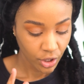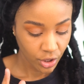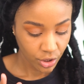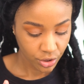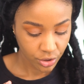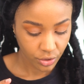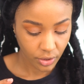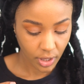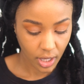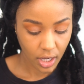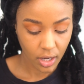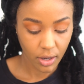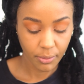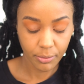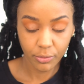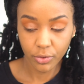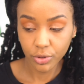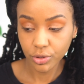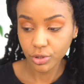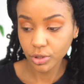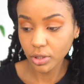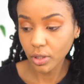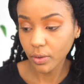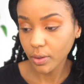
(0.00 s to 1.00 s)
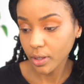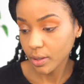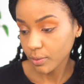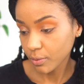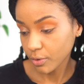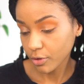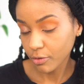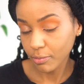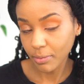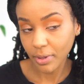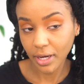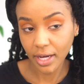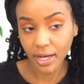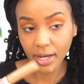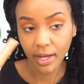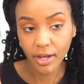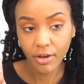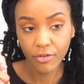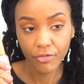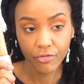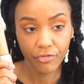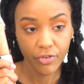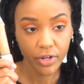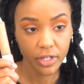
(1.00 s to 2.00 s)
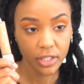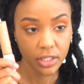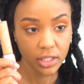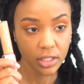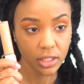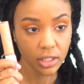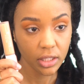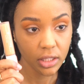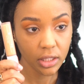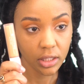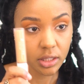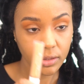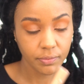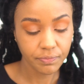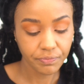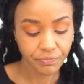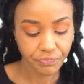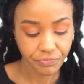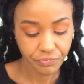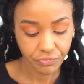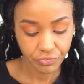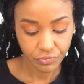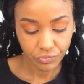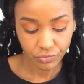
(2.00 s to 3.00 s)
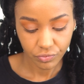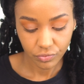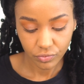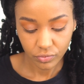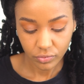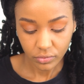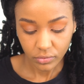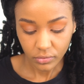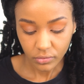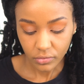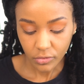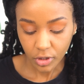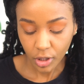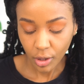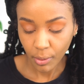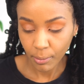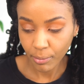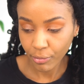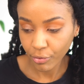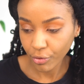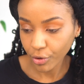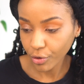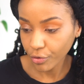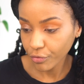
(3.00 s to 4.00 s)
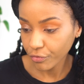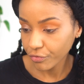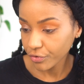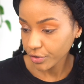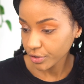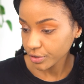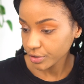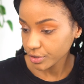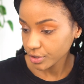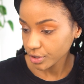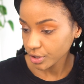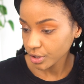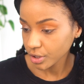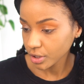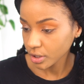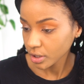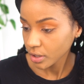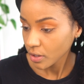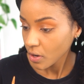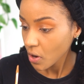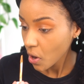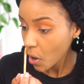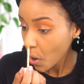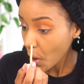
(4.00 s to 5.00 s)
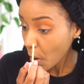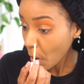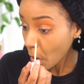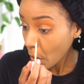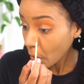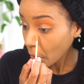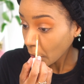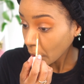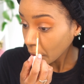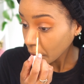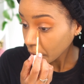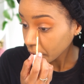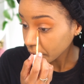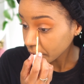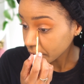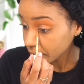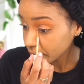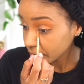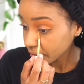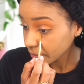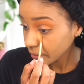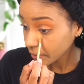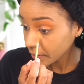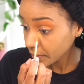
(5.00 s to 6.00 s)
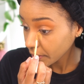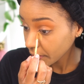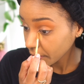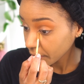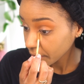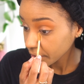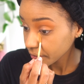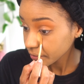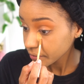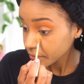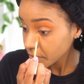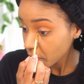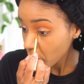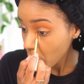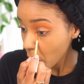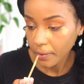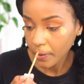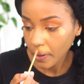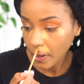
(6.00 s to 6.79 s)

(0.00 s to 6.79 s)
So now I'm going to go in with my Fenty Pro Filter concealers.